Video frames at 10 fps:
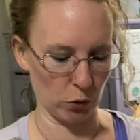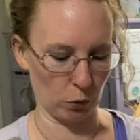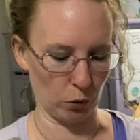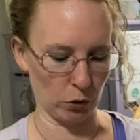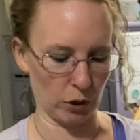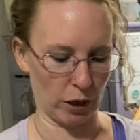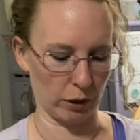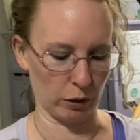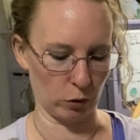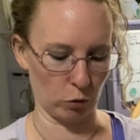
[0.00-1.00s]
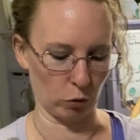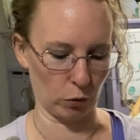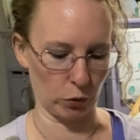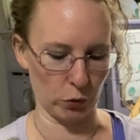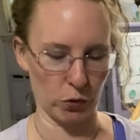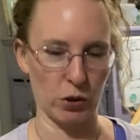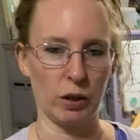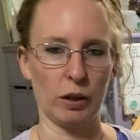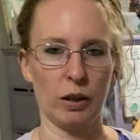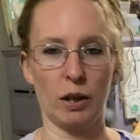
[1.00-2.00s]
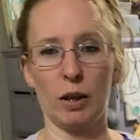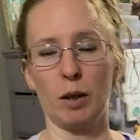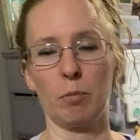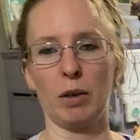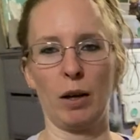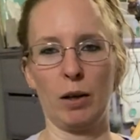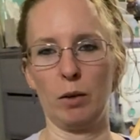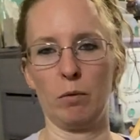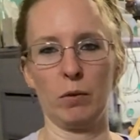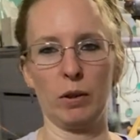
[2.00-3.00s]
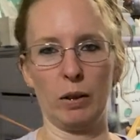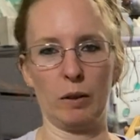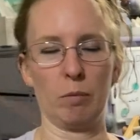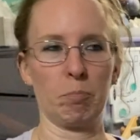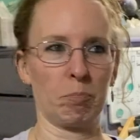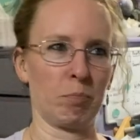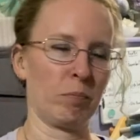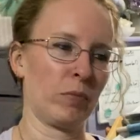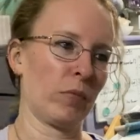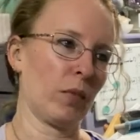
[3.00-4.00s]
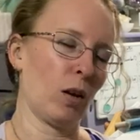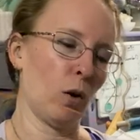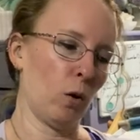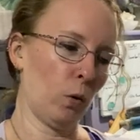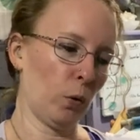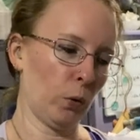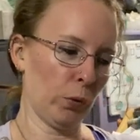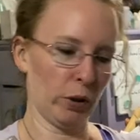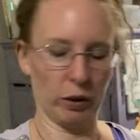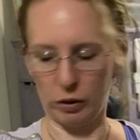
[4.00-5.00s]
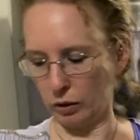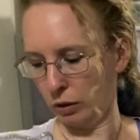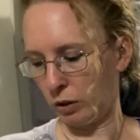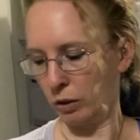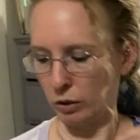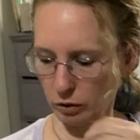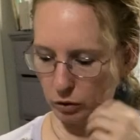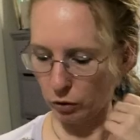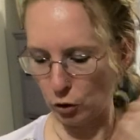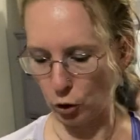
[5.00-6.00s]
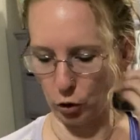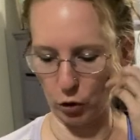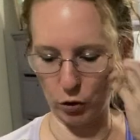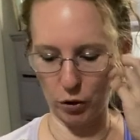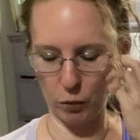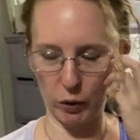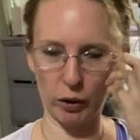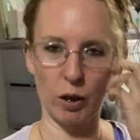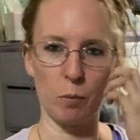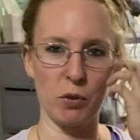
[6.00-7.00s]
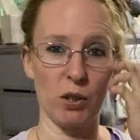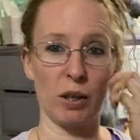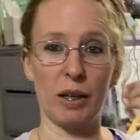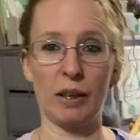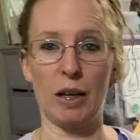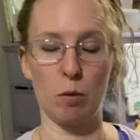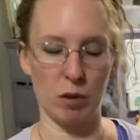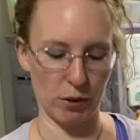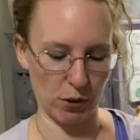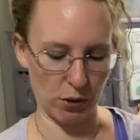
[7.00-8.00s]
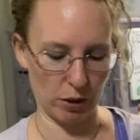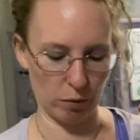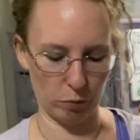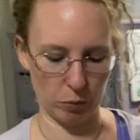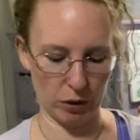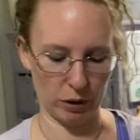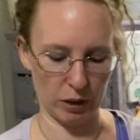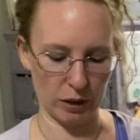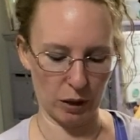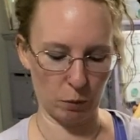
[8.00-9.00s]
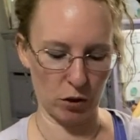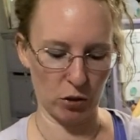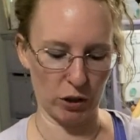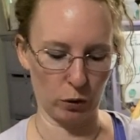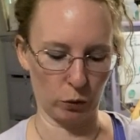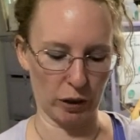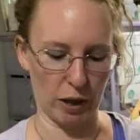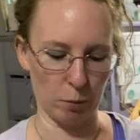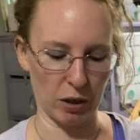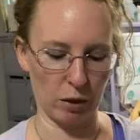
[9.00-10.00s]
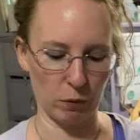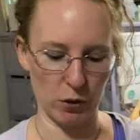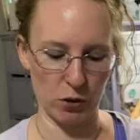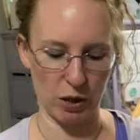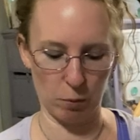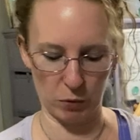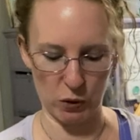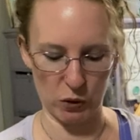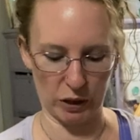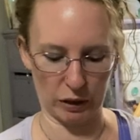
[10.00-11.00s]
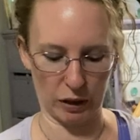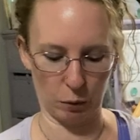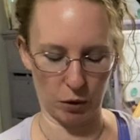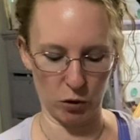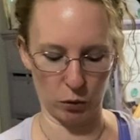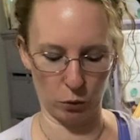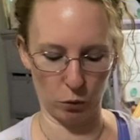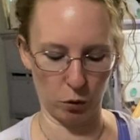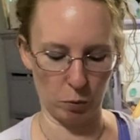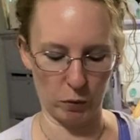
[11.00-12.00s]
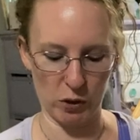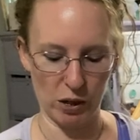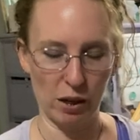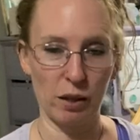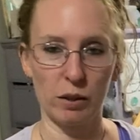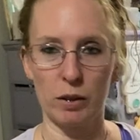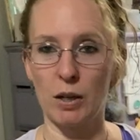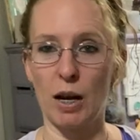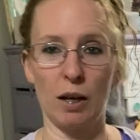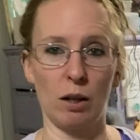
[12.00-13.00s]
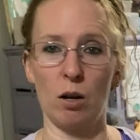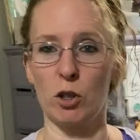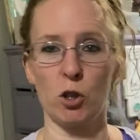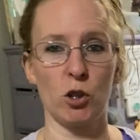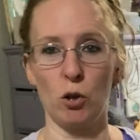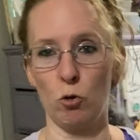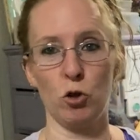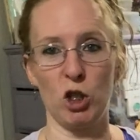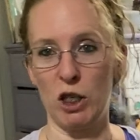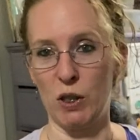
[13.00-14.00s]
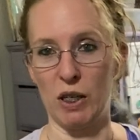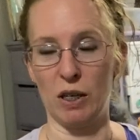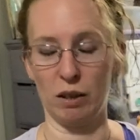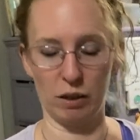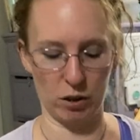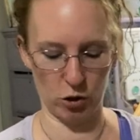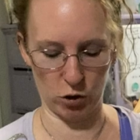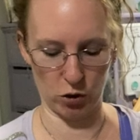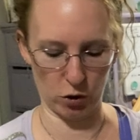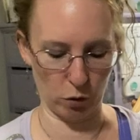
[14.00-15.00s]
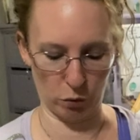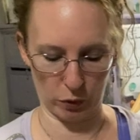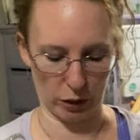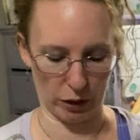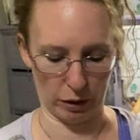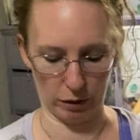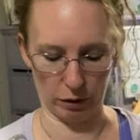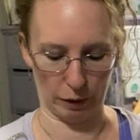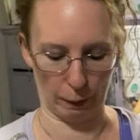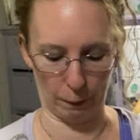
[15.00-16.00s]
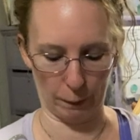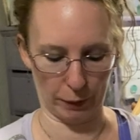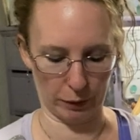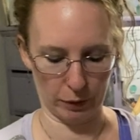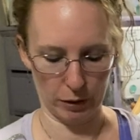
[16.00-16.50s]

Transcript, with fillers: or tank controls. I'm kind of an old nerd when it comes to like gaming stuff, but I like watching the old game kind of for the same reason I like watching old horror movies. The dialogue is so cheesy that it's just so funny, you know, like